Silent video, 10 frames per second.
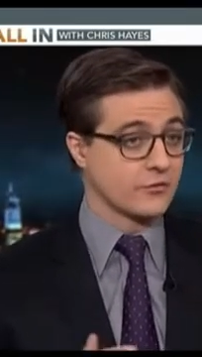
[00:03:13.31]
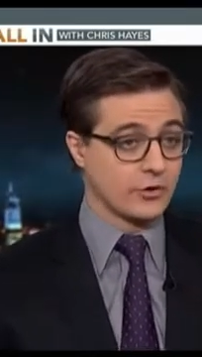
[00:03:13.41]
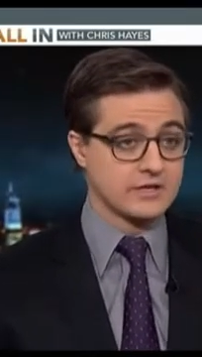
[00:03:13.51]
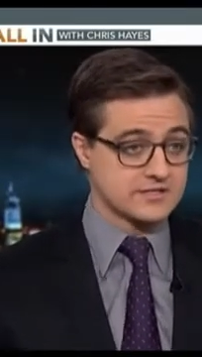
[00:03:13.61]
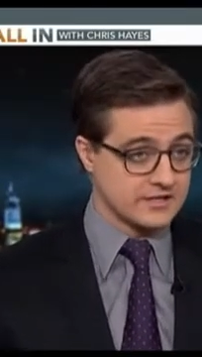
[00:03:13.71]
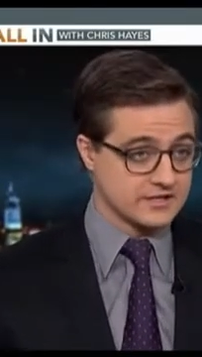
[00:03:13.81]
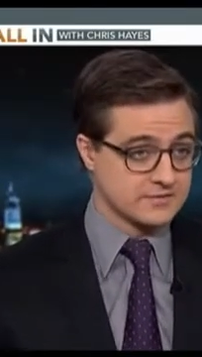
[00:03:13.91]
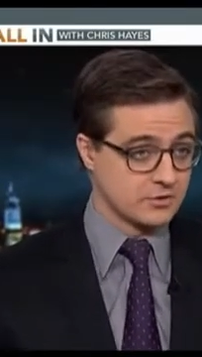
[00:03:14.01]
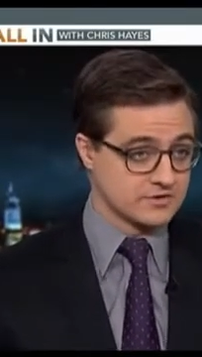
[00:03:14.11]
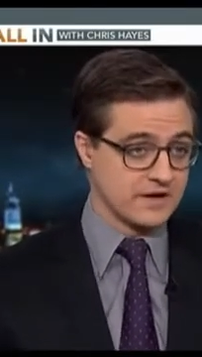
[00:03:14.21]
For
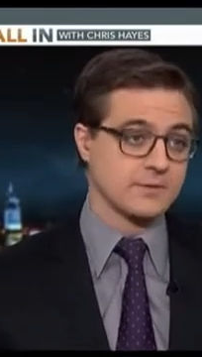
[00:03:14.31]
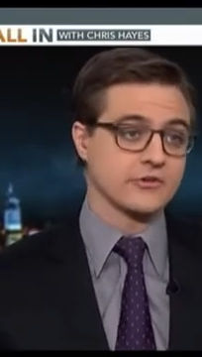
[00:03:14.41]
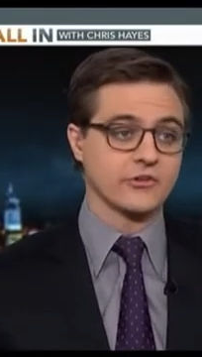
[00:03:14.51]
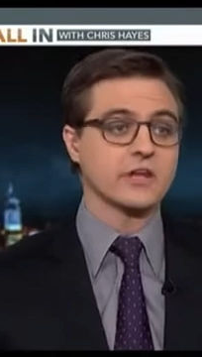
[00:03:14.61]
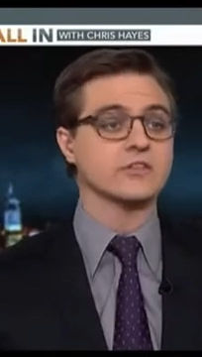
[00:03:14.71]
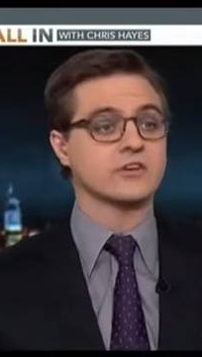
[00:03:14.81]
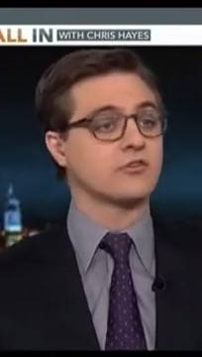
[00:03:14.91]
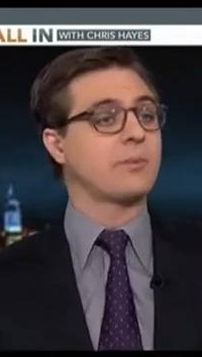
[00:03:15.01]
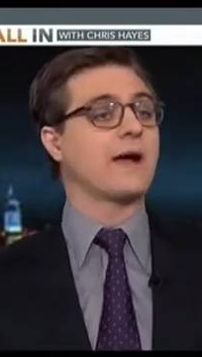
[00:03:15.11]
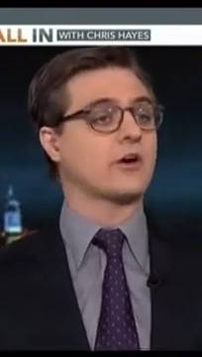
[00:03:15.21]
instance, most famously, the
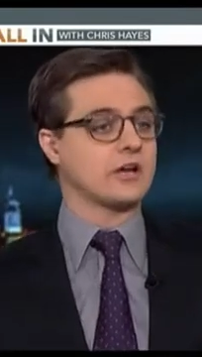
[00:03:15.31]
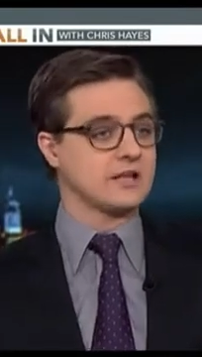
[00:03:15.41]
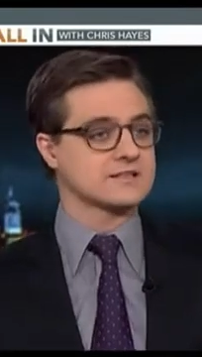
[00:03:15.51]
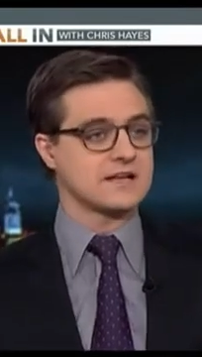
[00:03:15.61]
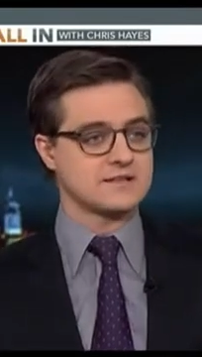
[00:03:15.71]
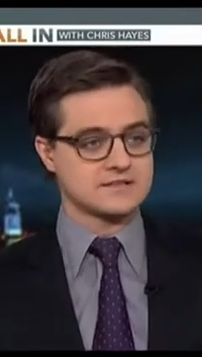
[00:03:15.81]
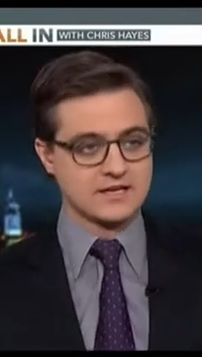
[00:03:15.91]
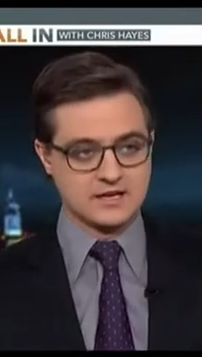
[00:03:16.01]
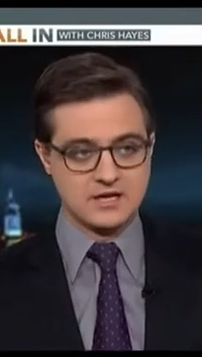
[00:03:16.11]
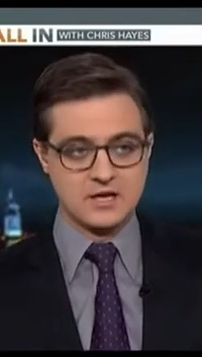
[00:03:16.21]
disparity in
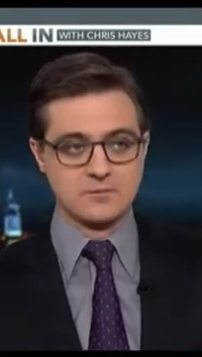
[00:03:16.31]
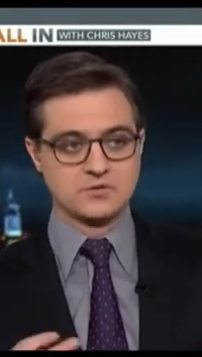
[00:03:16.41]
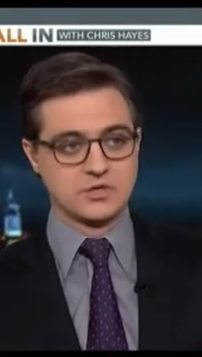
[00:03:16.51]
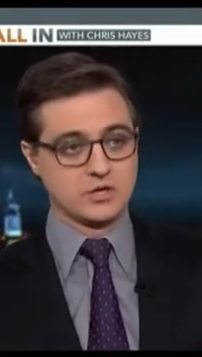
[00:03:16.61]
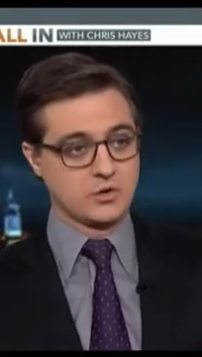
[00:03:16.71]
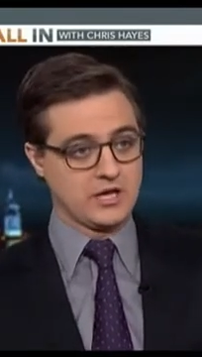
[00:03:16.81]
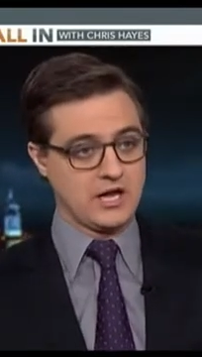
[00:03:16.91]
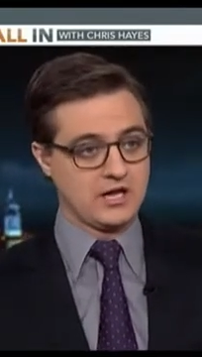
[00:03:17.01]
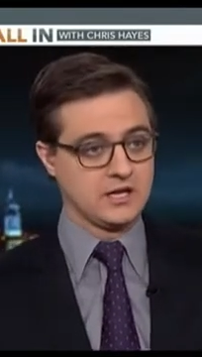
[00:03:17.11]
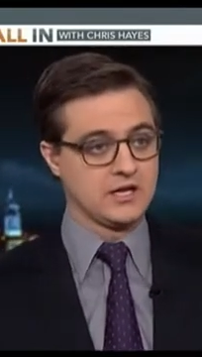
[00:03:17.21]
sentencing yes. between
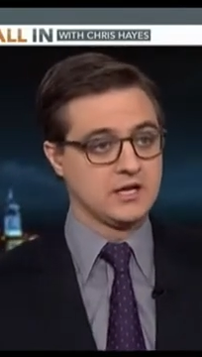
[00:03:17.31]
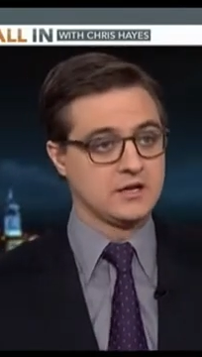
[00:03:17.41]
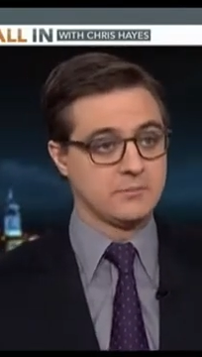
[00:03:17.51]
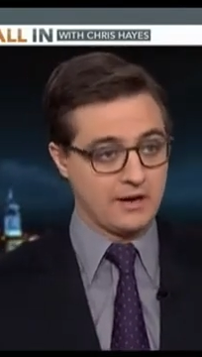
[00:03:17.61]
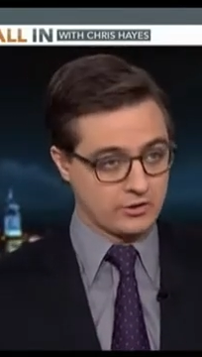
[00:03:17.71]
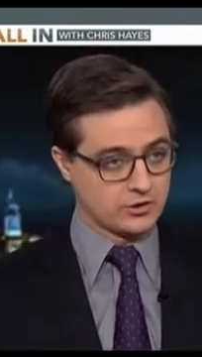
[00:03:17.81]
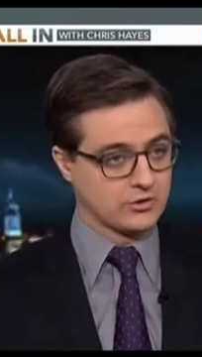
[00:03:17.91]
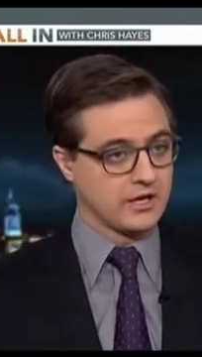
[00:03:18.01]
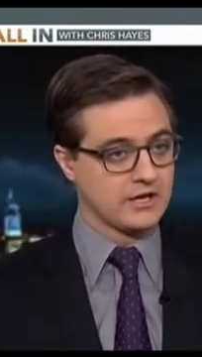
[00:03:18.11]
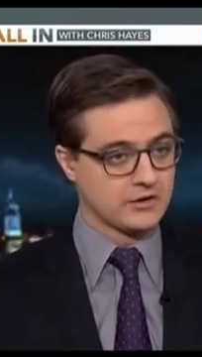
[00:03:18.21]
cocaine, powder
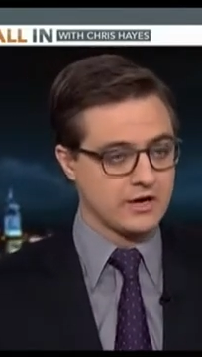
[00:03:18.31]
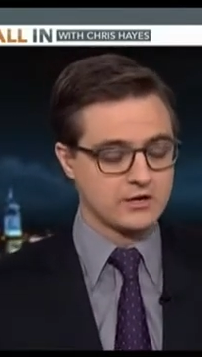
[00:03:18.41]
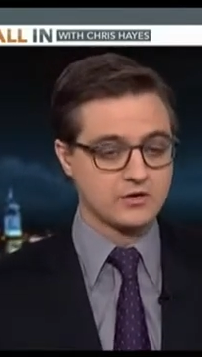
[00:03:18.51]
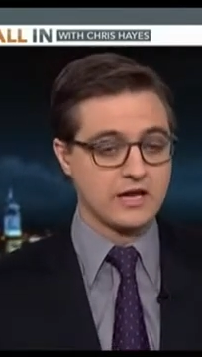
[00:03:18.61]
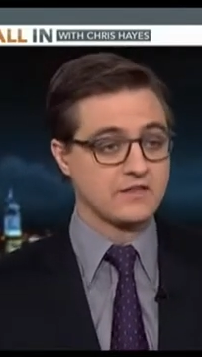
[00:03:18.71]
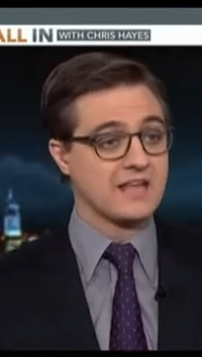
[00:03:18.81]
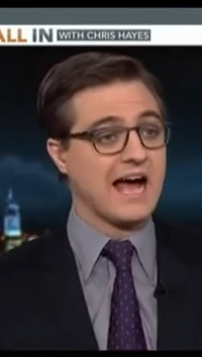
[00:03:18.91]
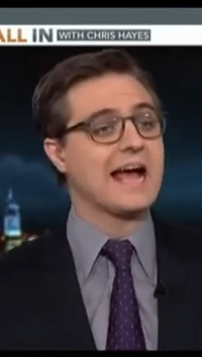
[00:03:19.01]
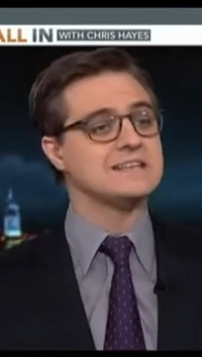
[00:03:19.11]
cocaine, and crack cocaine. The